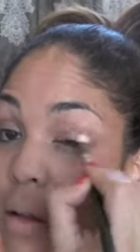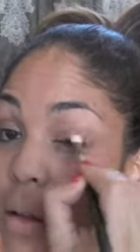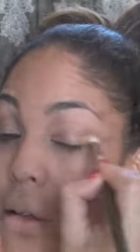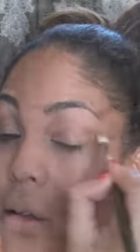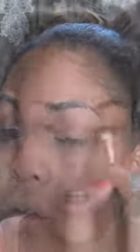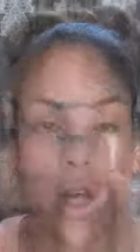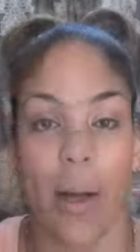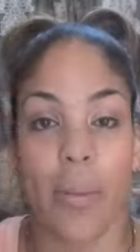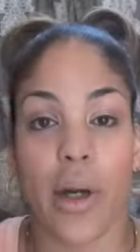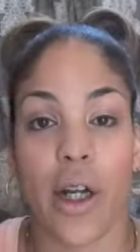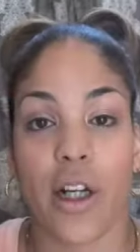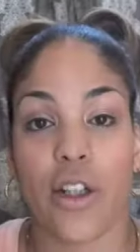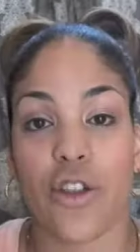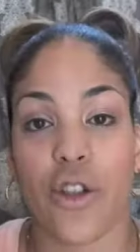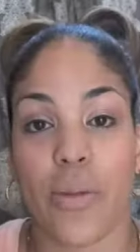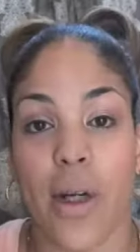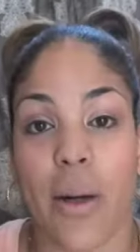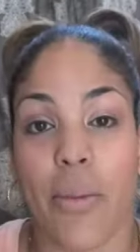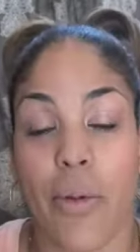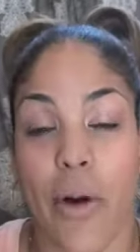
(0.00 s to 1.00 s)
So now I'm going to
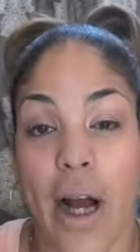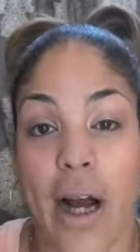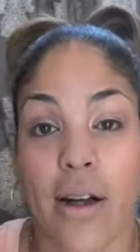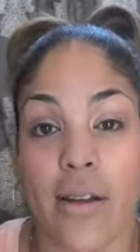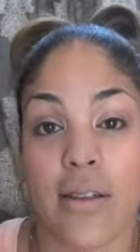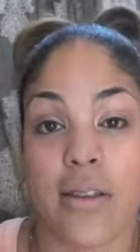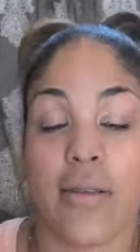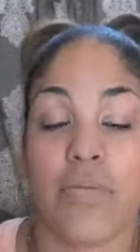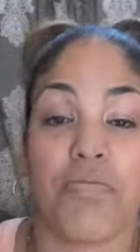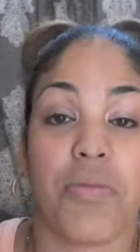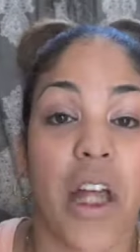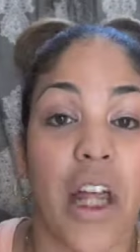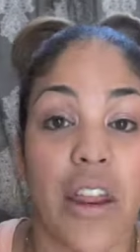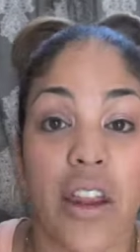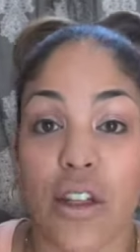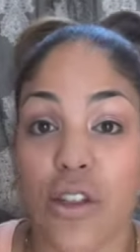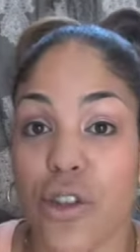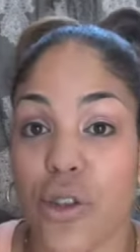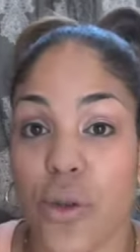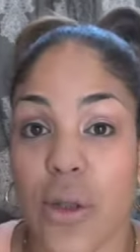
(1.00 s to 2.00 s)
do my brows.
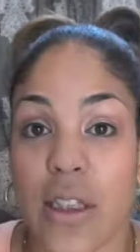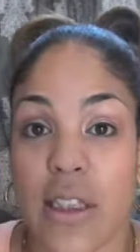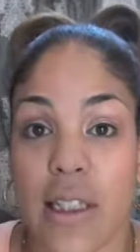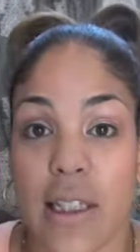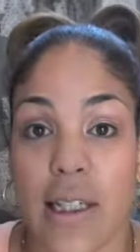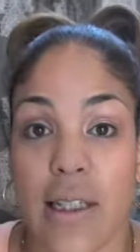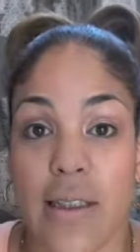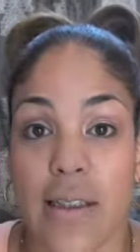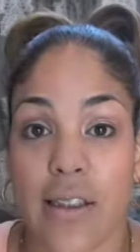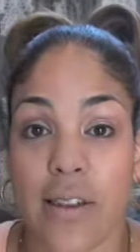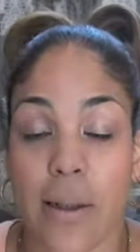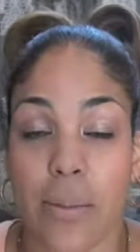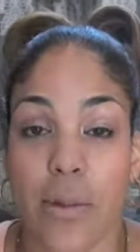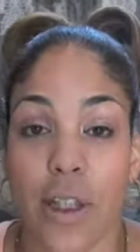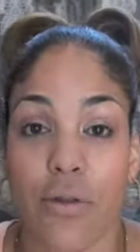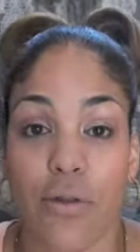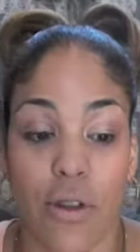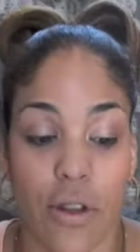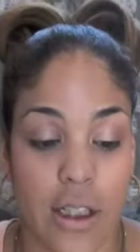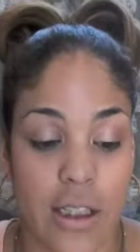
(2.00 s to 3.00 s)
Nothing too intense,
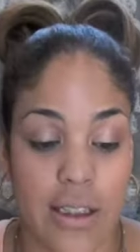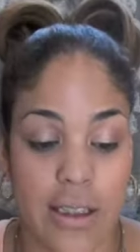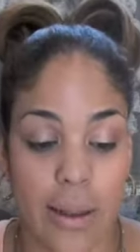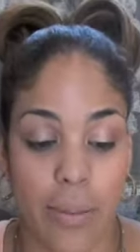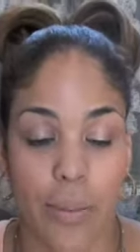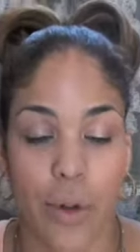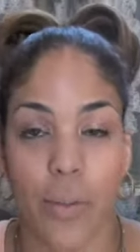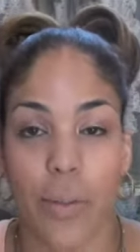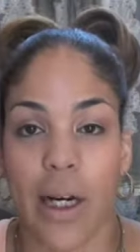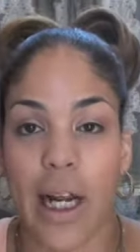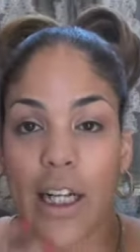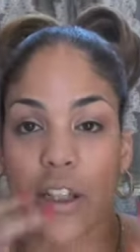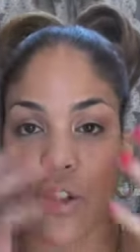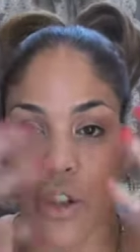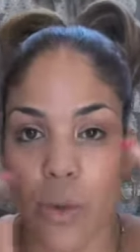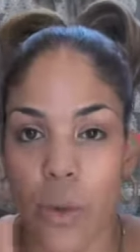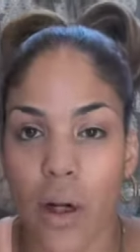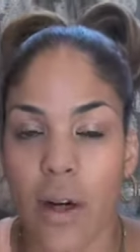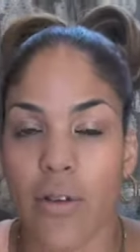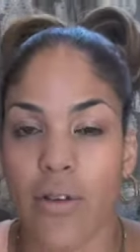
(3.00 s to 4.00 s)
something really simple, but I
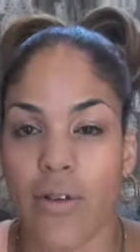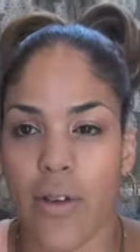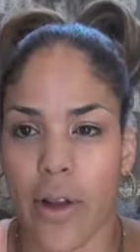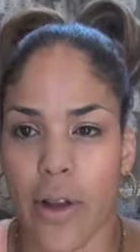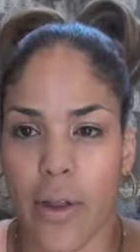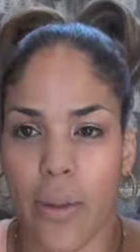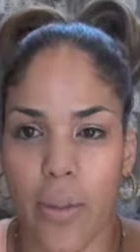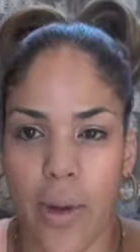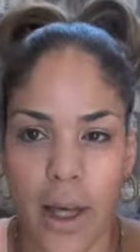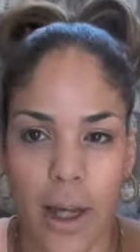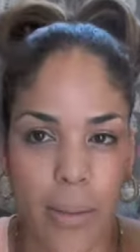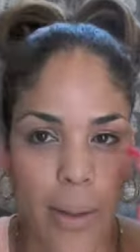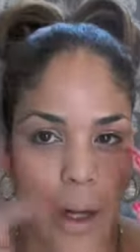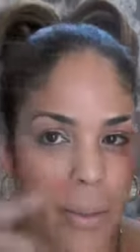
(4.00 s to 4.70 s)
do want to fill them in.